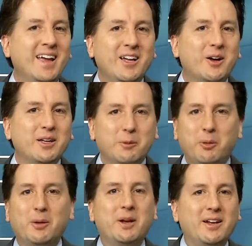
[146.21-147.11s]
you know, you
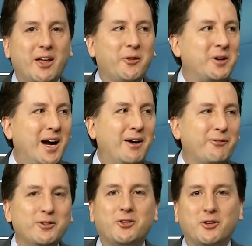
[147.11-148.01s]
put them in another
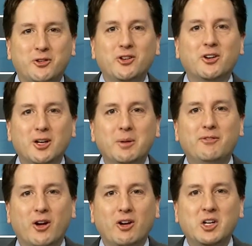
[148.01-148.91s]
conference, they're still going to be
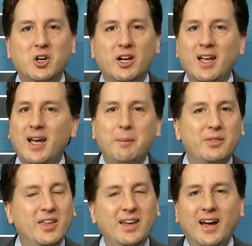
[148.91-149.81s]
very good,
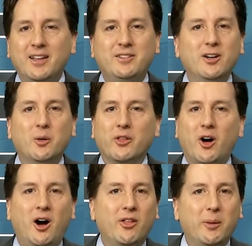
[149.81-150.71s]
but they got to deal with
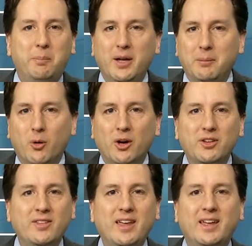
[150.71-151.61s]
all the big boys, and they